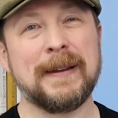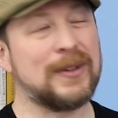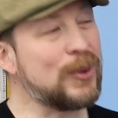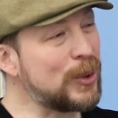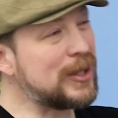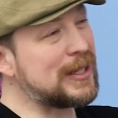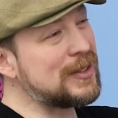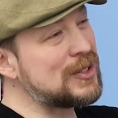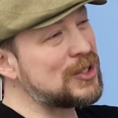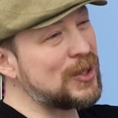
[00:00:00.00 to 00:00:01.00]
Or you can
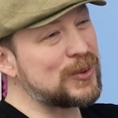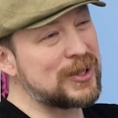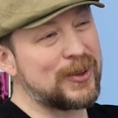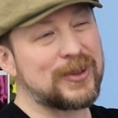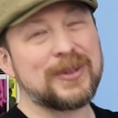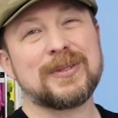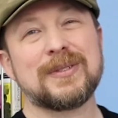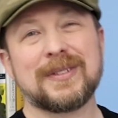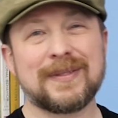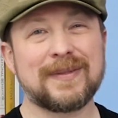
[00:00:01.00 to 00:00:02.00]
just show total
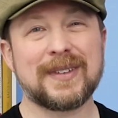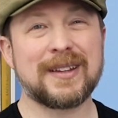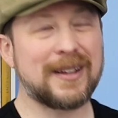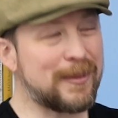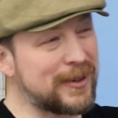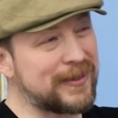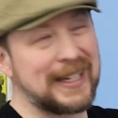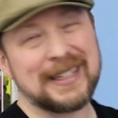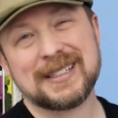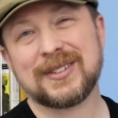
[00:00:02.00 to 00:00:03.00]
number of
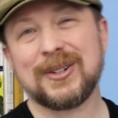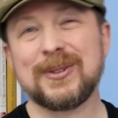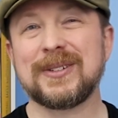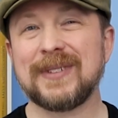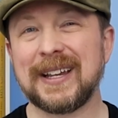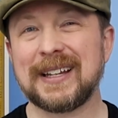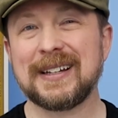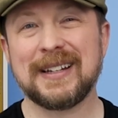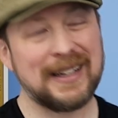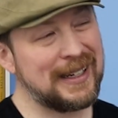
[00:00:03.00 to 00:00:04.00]
cans of Coke you've
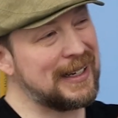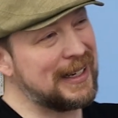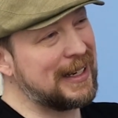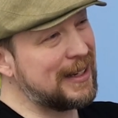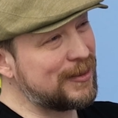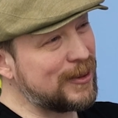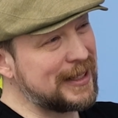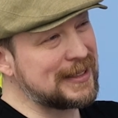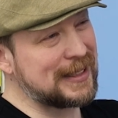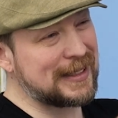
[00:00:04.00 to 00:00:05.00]
had and
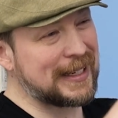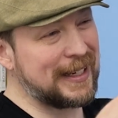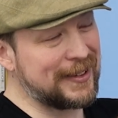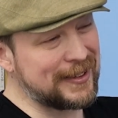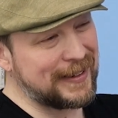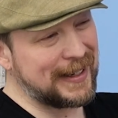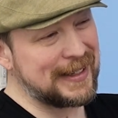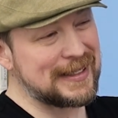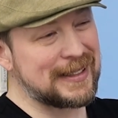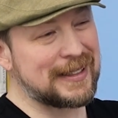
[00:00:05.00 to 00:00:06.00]
watch on the calendar
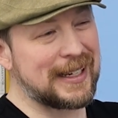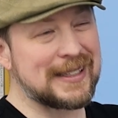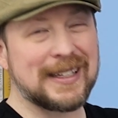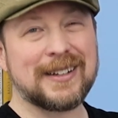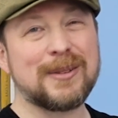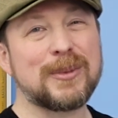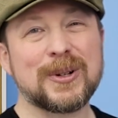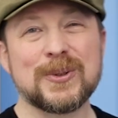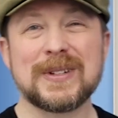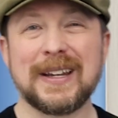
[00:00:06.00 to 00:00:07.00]
as that number
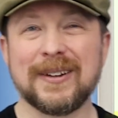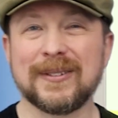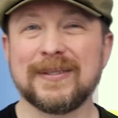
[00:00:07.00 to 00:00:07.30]
goes down.